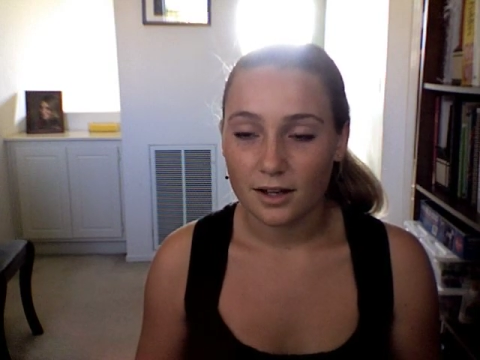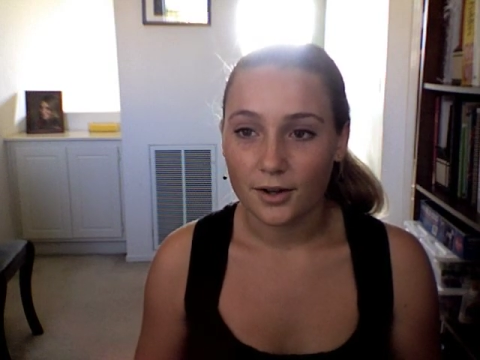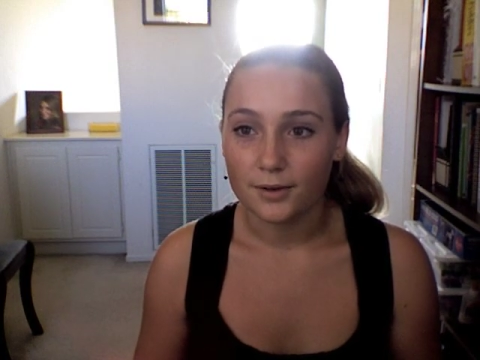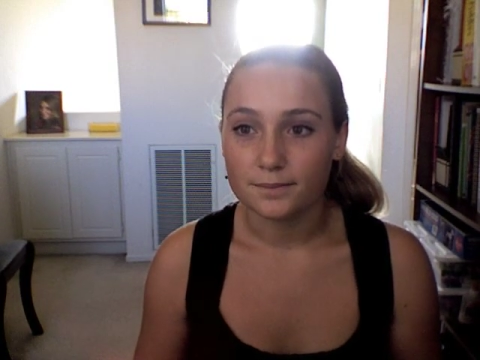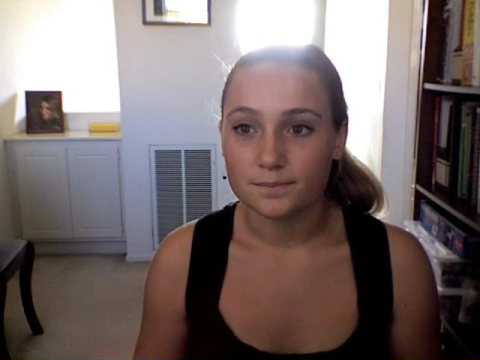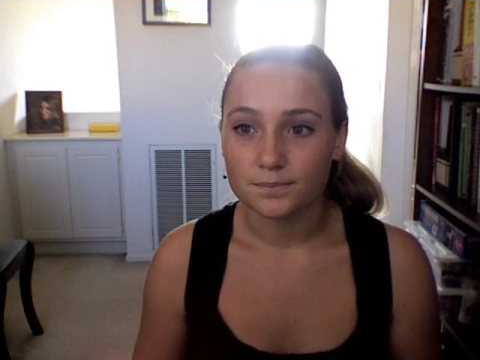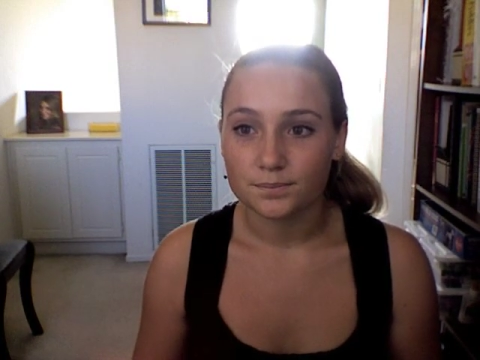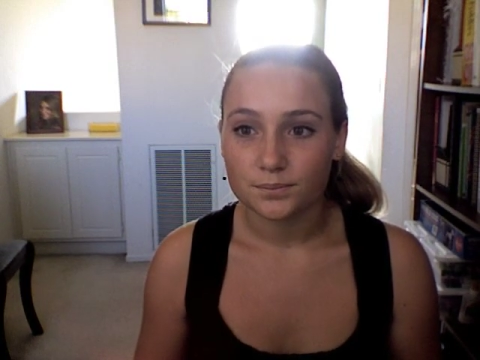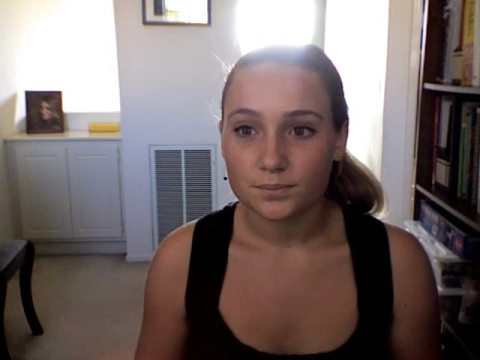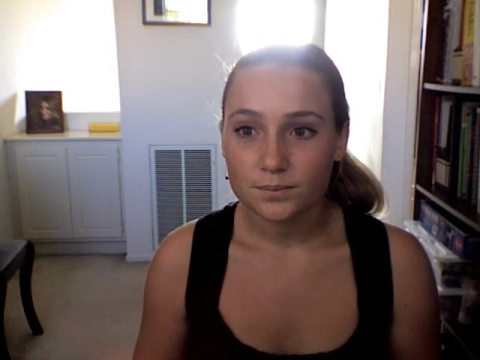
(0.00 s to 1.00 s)
um,
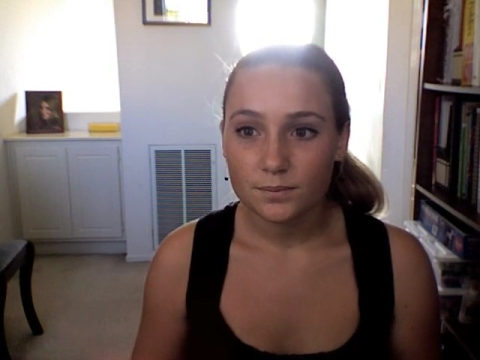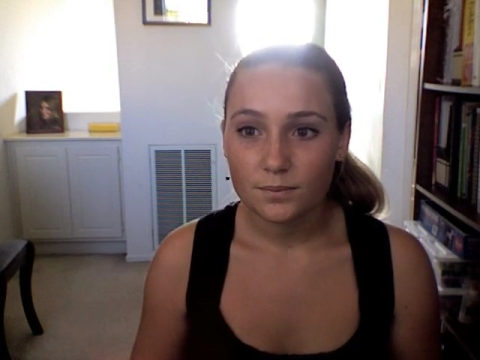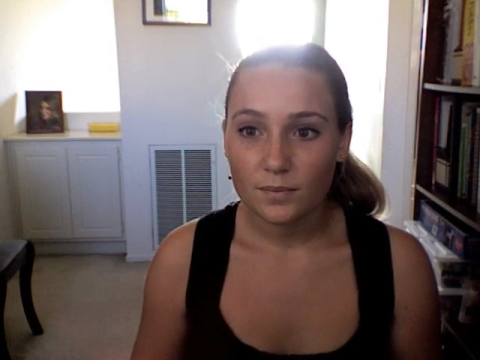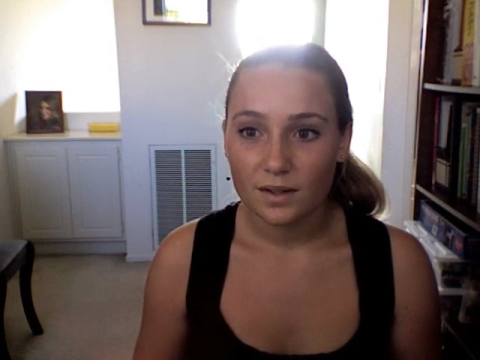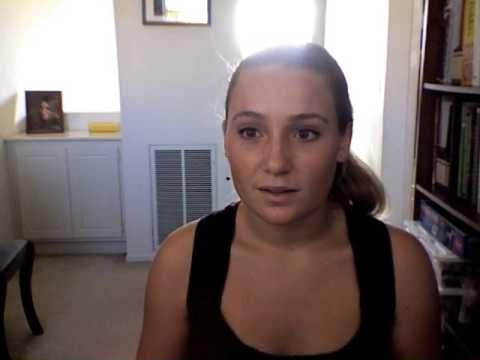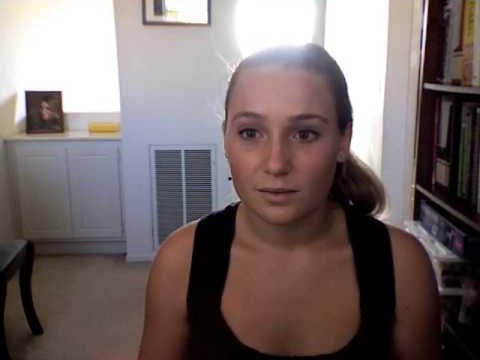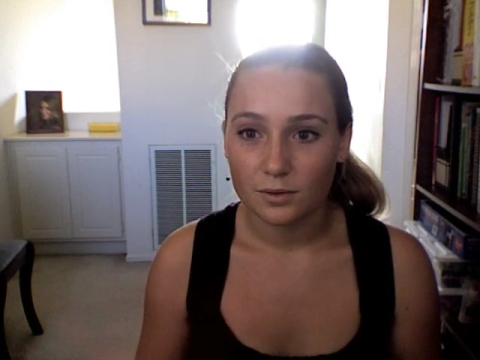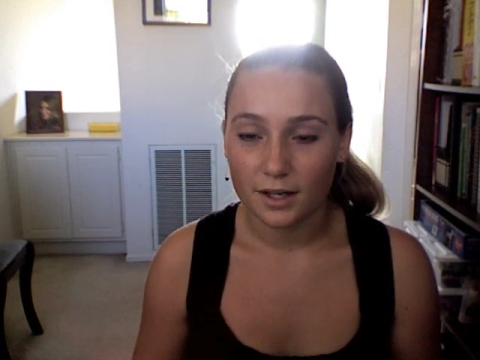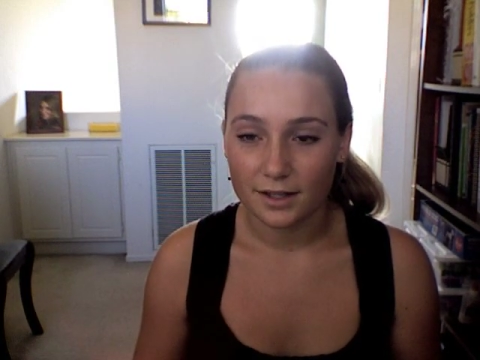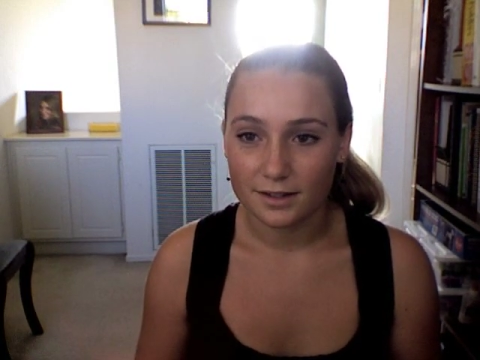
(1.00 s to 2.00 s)

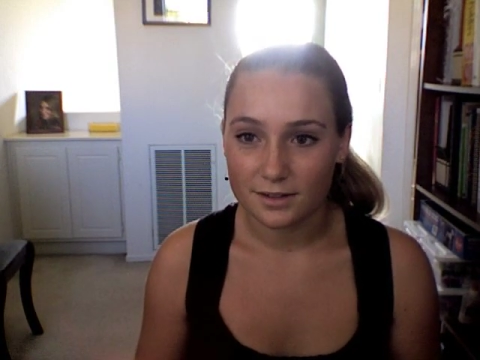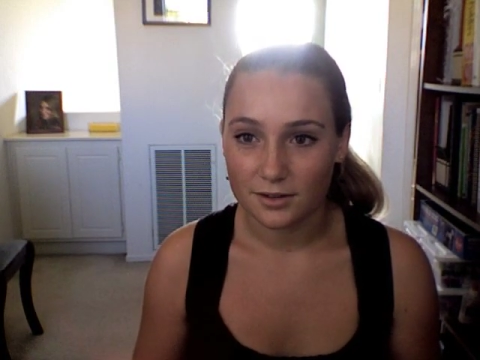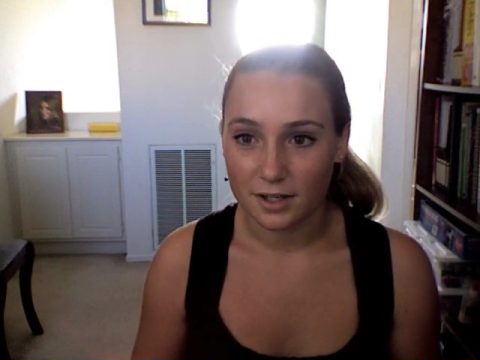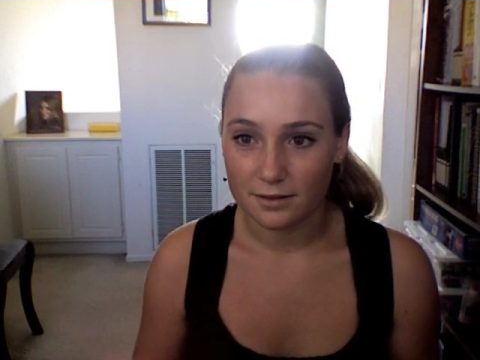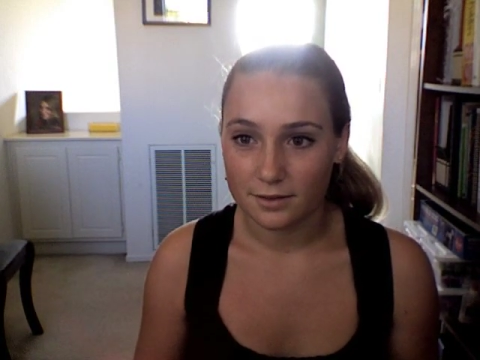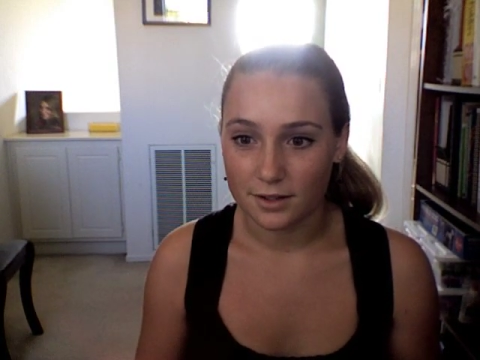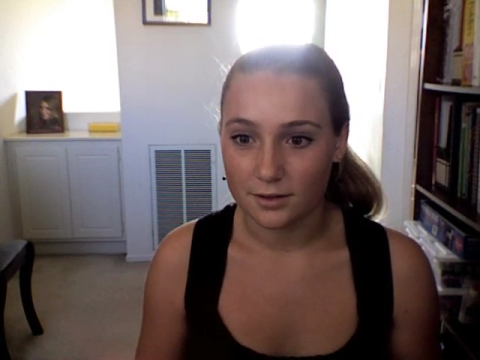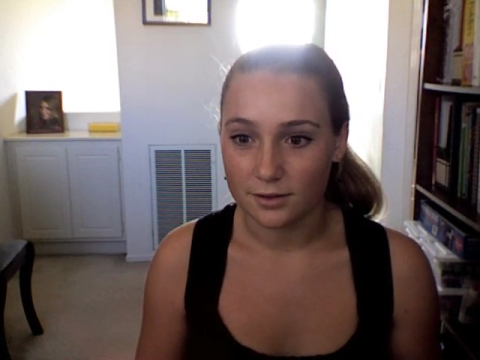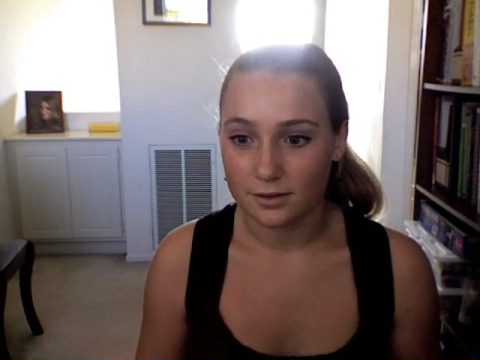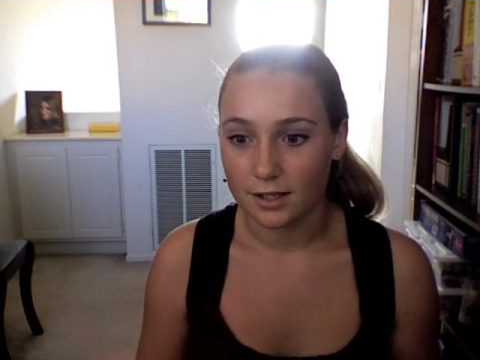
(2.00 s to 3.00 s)
we had this great
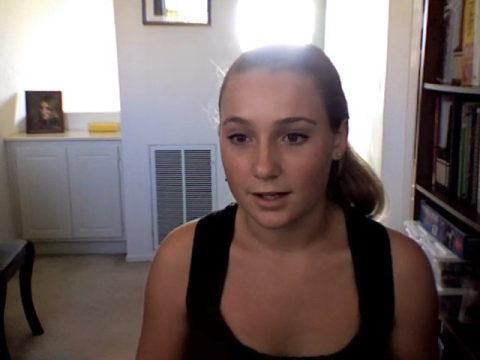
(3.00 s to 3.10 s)
view